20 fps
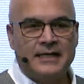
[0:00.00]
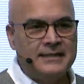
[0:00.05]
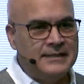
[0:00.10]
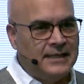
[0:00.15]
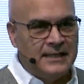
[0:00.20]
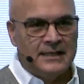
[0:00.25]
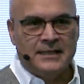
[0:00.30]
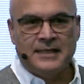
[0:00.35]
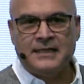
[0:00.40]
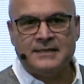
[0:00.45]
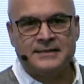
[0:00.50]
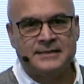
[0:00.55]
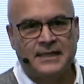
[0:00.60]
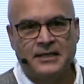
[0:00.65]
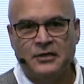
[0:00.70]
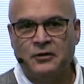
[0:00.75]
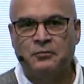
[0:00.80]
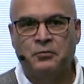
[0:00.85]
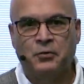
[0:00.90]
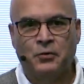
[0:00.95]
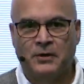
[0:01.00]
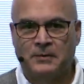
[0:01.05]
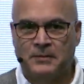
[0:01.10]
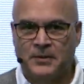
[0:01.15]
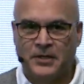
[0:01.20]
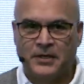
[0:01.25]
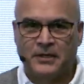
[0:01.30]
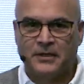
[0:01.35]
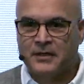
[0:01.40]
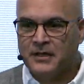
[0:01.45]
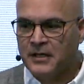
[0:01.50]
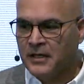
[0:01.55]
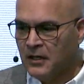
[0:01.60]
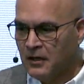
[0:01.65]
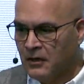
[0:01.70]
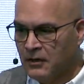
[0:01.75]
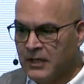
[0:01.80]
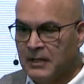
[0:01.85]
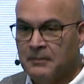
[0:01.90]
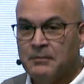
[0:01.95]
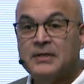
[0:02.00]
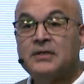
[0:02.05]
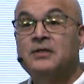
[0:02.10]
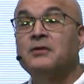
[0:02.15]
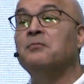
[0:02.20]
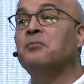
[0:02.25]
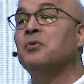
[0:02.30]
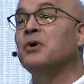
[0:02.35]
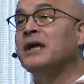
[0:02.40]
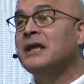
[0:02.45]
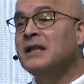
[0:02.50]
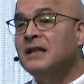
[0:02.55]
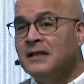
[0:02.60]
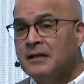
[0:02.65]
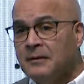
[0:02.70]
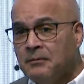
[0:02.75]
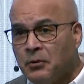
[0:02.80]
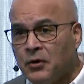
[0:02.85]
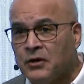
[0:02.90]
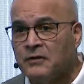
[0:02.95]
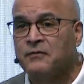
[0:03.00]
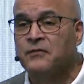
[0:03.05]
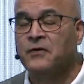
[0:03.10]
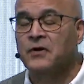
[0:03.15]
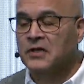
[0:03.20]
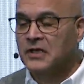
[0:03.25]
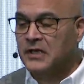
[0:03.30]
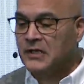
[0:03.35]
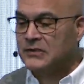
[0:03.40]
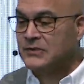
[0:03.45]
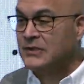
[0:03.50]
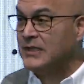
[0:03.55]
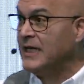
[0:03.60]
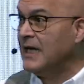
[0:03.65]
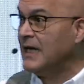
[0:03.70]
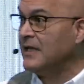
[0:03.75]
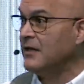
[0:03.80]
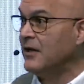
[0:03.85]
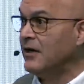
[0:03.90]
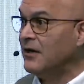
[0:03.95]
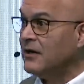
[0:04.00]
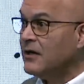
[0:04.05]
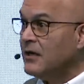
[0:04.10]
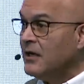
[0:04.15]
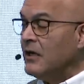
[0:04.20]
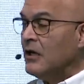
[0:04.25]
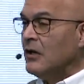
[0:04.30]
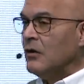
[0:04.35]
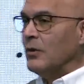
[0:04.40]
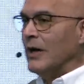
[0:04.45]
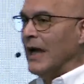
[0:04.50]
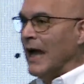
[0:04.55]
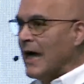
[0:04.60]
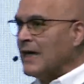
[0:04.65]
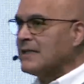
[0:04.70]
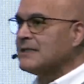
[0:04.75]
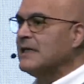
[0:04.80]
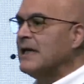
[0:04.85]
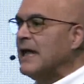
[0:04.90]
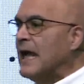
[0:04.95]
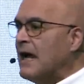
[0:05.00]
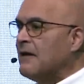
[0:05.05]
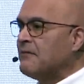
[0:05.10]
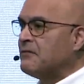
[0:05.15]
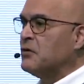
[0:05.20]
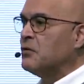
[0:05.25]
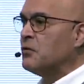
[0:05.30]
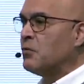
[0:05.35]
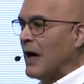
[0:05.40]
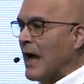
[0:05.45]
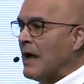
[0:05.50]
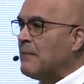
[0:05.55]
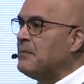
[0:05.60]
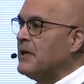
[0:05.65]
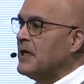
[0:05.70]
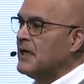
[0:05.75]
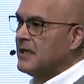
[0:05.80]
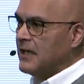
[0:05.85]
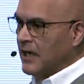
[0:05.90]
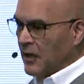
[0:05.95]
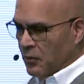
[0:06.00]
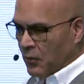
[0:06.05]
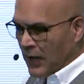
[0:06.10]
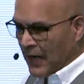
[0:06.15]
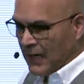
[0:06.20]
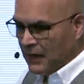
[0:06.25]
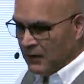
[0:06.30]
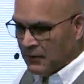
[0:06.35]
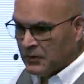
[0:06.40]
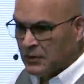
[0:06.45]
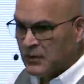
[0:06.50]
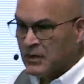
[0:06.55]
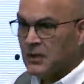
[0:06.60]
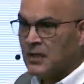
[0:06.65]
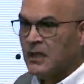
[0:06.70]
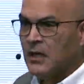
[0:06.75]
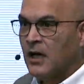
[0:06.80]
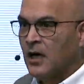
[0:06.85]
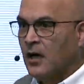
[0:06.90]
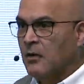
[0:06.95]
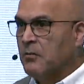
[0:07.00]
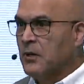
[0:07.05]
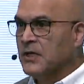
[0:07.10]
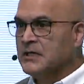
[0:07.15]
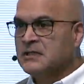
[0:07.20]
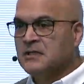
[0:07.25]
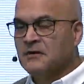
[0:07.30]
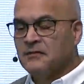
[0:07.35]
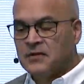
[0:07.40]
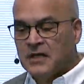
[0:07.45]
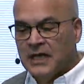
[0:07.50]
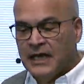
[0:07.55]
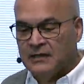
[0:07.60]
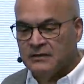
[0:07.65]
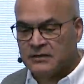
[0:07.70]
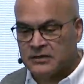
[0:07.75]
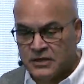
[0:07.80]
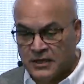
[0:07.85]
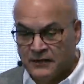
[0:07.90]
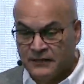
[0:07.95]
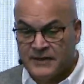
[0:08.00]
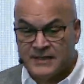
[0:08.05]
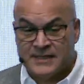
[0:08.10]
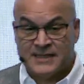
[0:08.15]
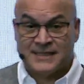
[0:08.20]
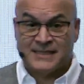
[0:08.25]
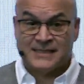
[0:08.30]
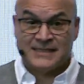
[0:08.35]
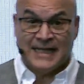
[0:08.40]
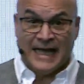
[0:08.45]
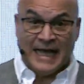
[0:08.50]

Identity is the new perimeter. Okay, but to bring the portfolio together, we actually have to wrap it around a bunch of cloud services.